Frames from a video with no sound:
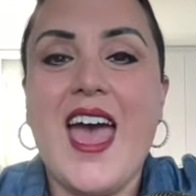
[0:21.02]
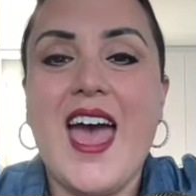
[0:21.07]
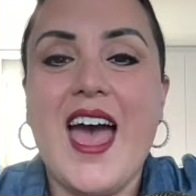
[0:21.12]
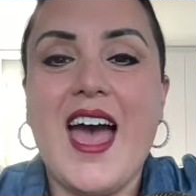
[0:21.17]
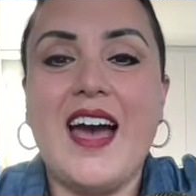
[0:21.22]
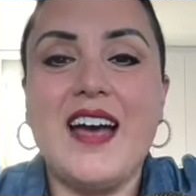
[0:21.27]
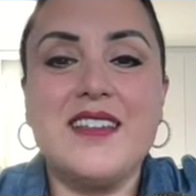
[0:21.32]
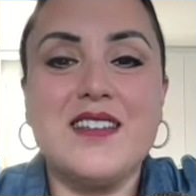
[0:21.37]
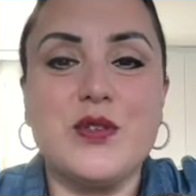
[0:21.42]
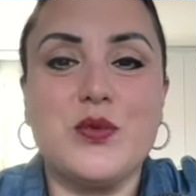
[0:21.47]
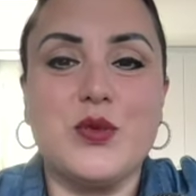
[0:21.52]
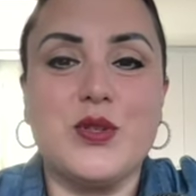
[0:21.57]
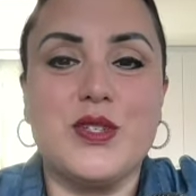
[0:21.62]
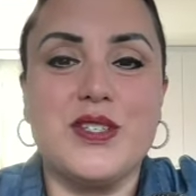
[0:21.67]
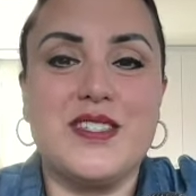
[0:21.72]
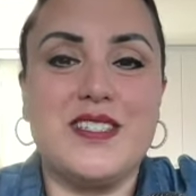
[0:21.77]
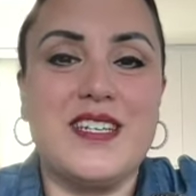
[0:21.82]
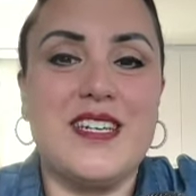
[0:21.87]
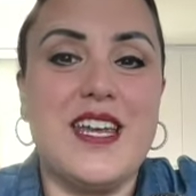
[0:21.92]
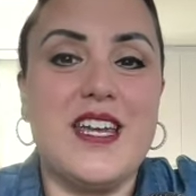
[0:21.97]
As a real
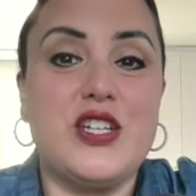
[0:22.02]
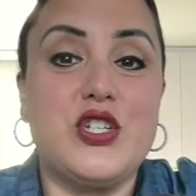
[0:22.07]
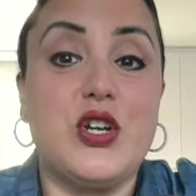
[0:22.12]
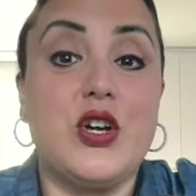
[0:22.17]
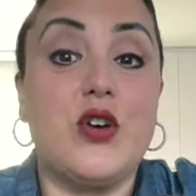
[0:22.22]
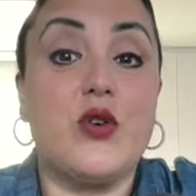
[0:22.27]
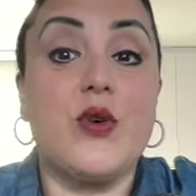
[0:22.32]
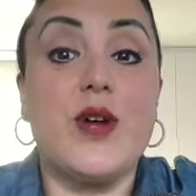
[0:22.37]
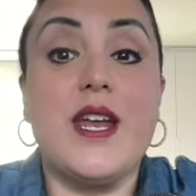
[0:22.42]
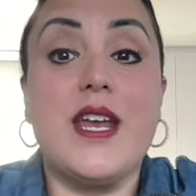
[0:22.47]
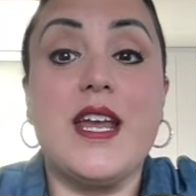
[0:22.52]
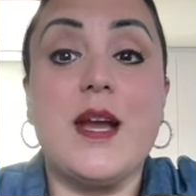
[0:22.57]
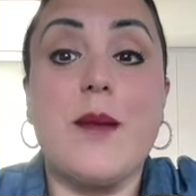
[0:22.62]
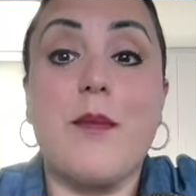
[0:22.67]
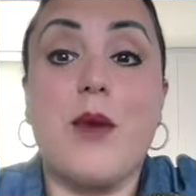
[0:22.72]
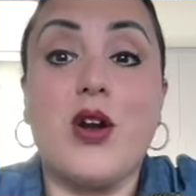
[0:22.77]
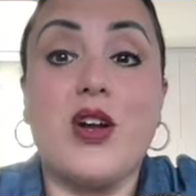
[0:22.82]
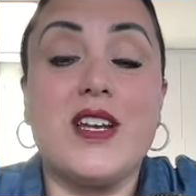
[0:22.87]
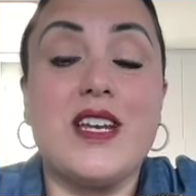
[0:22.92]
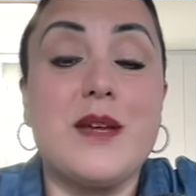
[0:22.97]
estate agent, creating a
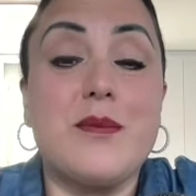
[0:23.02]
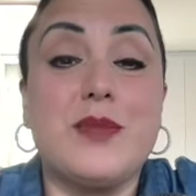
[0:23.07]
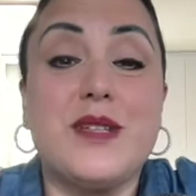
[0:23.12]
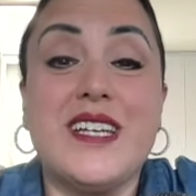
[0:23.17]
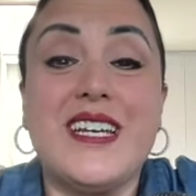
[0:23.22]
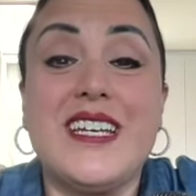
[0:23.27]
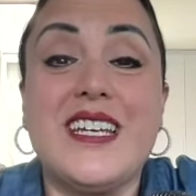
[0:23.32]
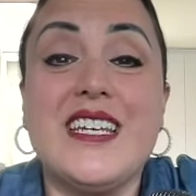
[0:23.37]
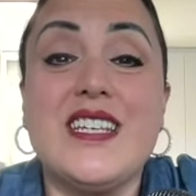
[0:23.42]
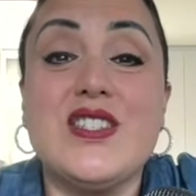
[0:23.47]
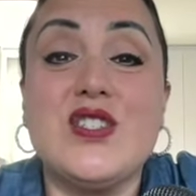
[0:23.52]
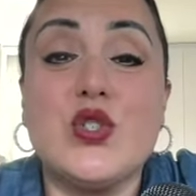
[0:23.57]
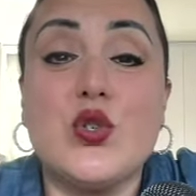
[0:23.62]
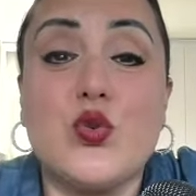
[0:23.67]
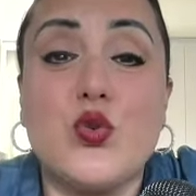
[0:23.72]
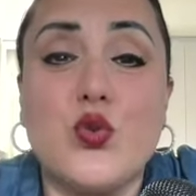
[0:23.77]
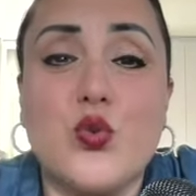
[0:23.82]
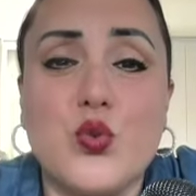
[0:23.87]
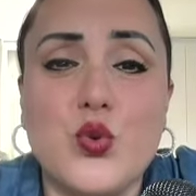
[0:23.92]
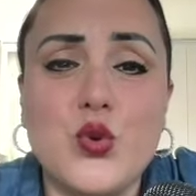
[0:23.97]
marketing plan is
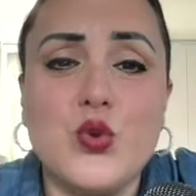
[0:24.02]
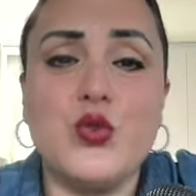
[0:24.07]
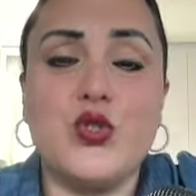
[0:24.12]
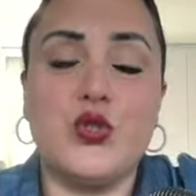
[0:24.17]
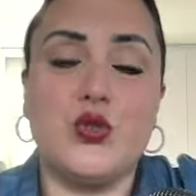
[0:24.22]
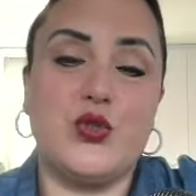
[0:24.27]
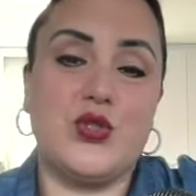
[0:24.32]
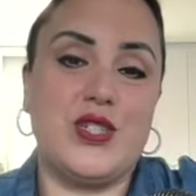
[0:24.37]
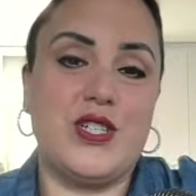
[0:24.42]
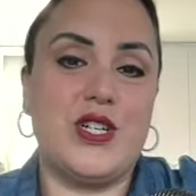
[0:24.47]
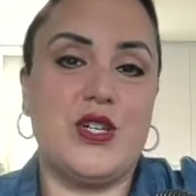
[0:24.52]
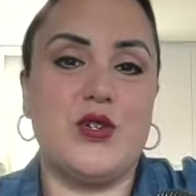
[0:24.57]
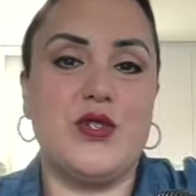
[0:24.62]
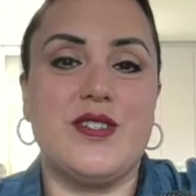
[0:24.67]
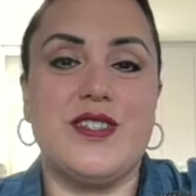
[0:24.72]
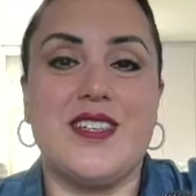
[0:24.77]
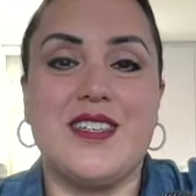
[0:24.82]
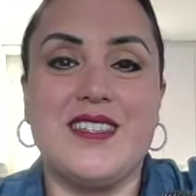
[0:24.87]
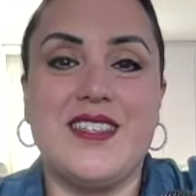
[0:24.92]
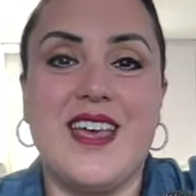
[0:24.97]
crucial to your
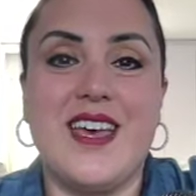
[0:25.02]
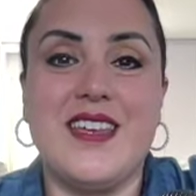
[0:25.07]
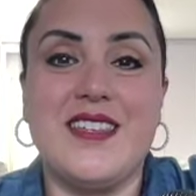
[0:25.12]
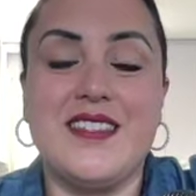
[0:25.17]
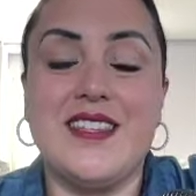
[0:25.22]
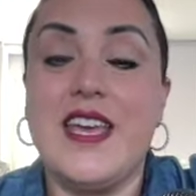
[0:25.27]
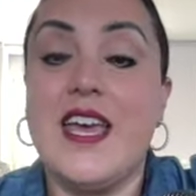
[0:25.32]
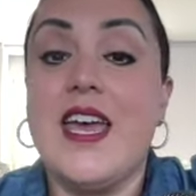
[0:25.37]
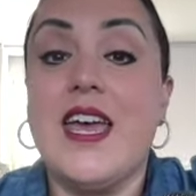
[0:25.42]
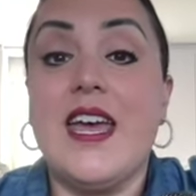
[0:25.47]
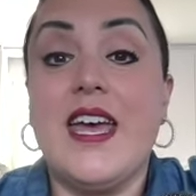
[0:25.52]
success.